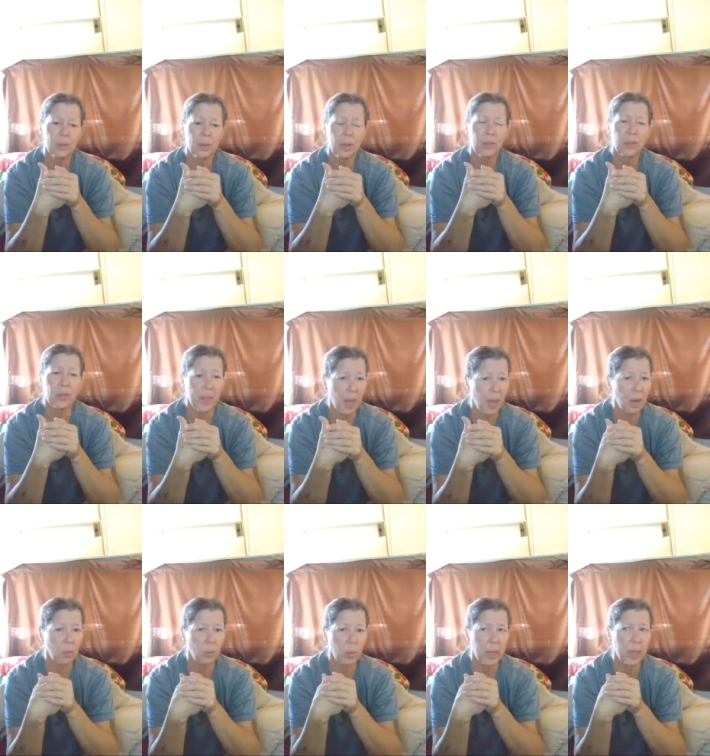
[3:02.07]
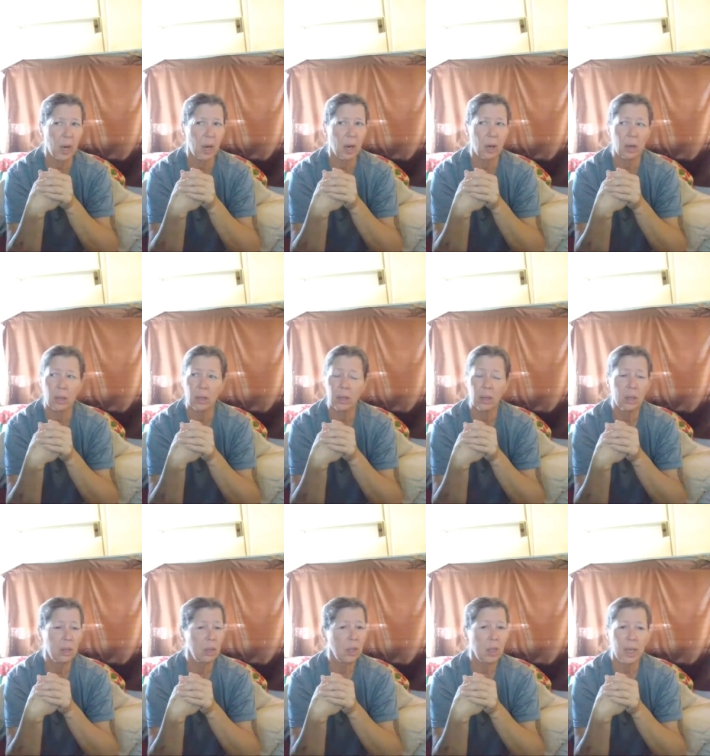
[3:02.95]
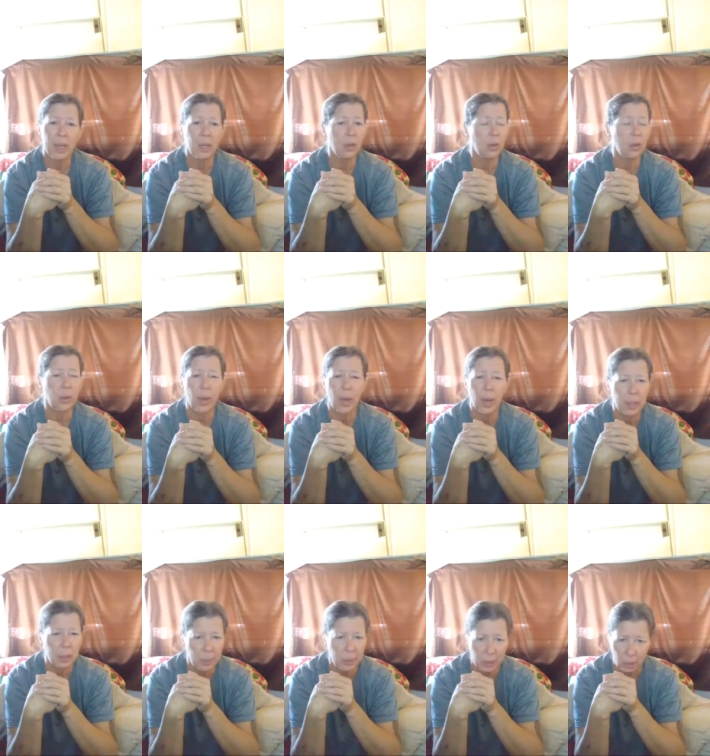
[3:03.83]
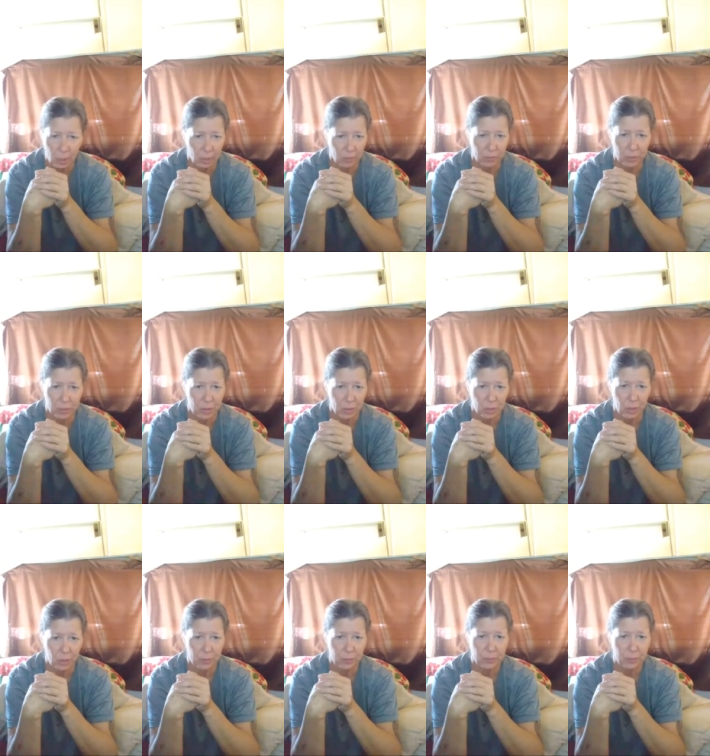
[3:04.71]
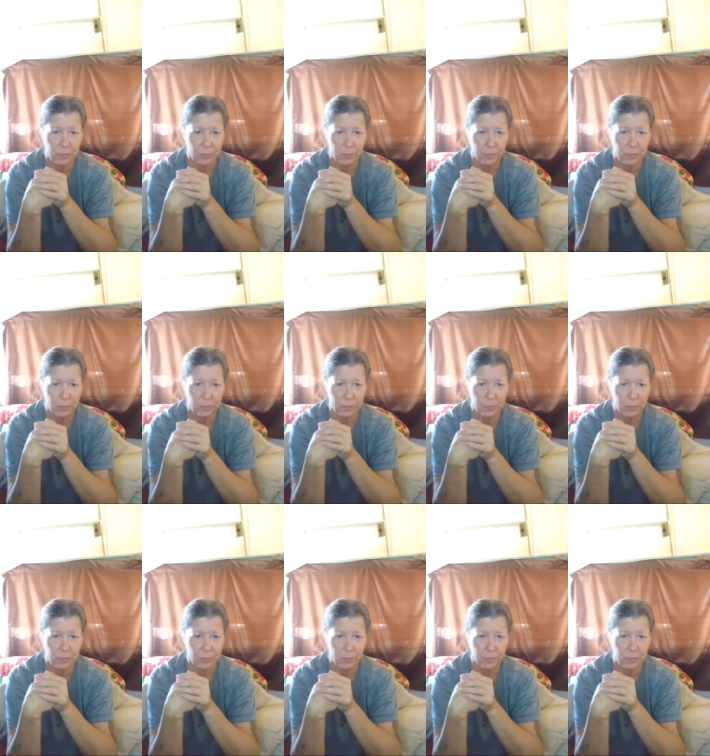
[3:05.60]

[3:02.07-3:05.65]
for that, we are incredibly grateful to her.